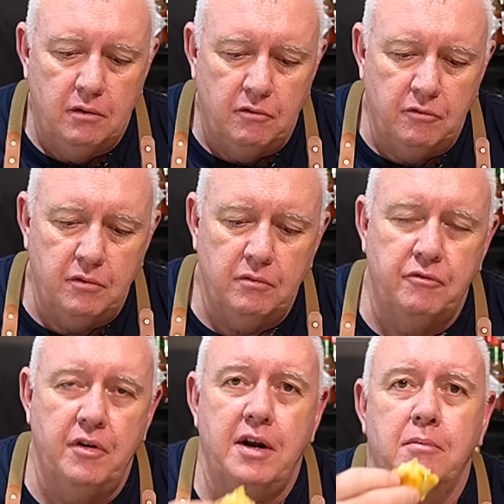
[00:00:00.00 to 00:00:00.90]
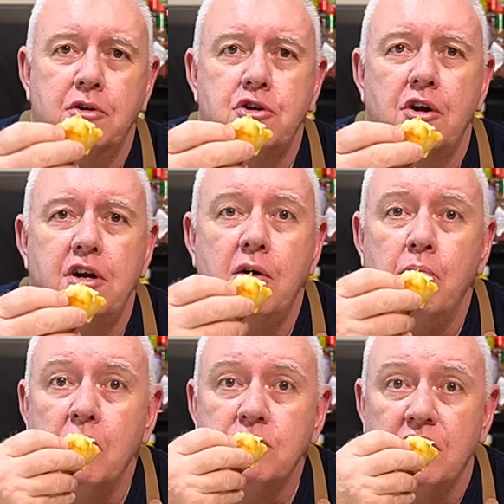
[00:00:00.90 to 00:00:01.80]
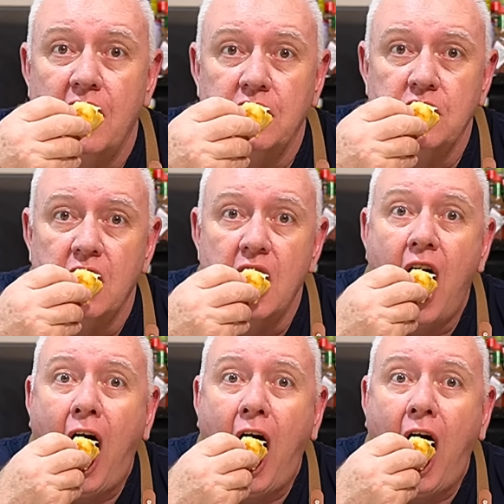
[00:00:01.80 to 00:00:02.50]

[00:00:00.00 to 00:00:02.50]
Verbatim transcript: very much honey and mustard actually.